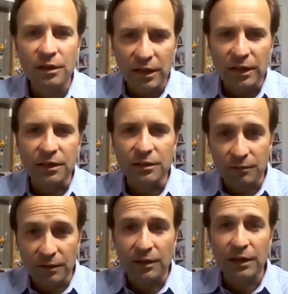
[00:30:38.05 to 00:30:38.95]
a
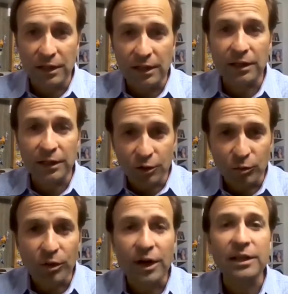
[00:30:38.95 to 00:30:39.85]
legal
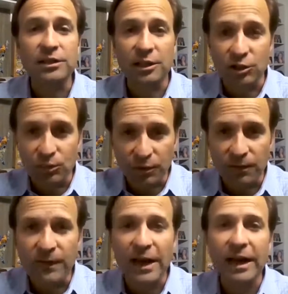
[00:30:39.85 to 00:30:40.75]
process, where
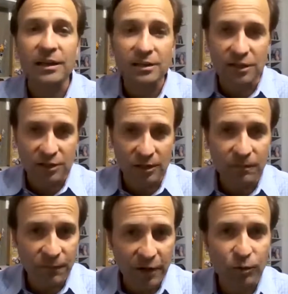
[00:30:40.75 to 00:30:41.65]
facts and some
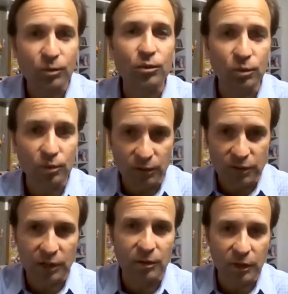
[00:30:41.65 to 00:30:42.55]
federal rules
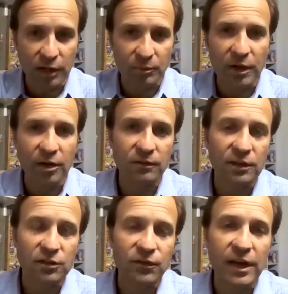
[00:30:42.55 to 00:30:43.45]
are part of
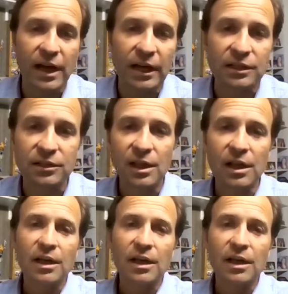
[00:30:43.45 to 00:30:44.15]
these facts